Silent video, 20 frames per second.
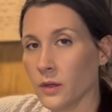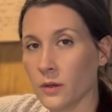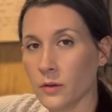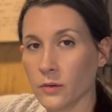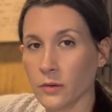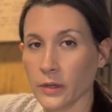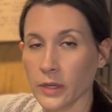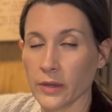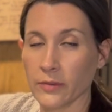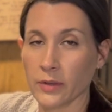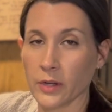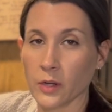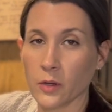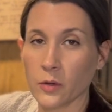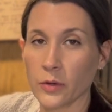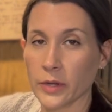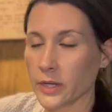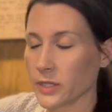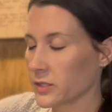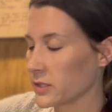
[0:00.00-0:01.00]
We'll give it a
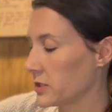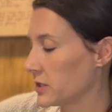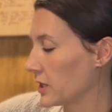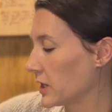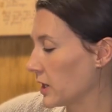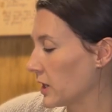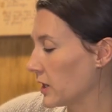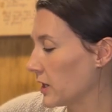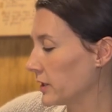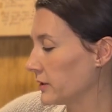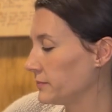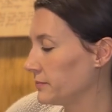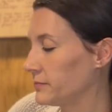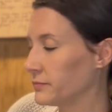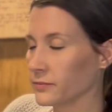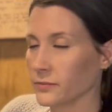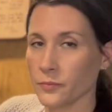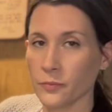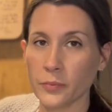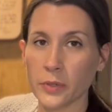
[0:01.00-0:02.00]
quick stir,
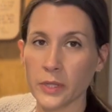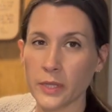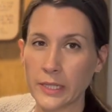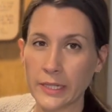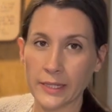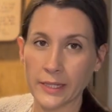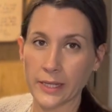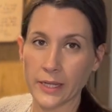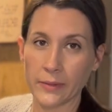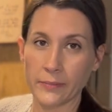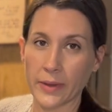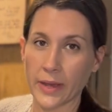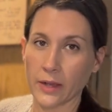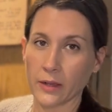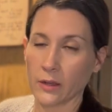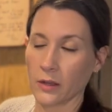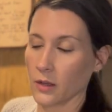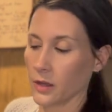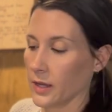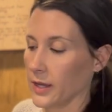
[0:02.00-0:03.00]
put the lid
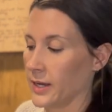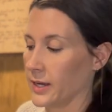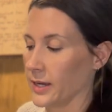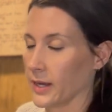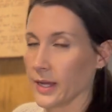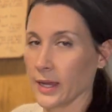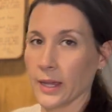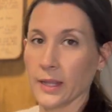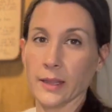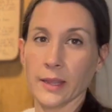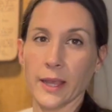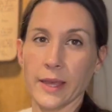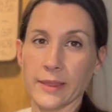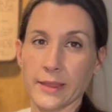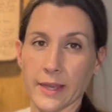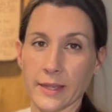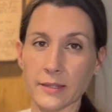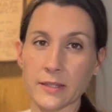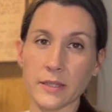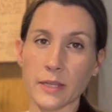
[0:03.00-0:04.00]
back on, and let
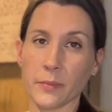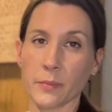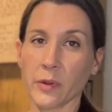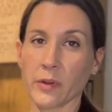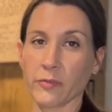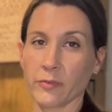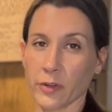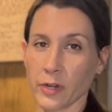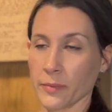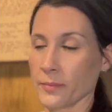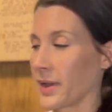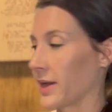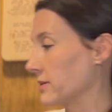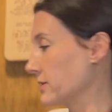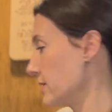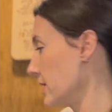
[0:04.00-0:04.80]
that simmer for about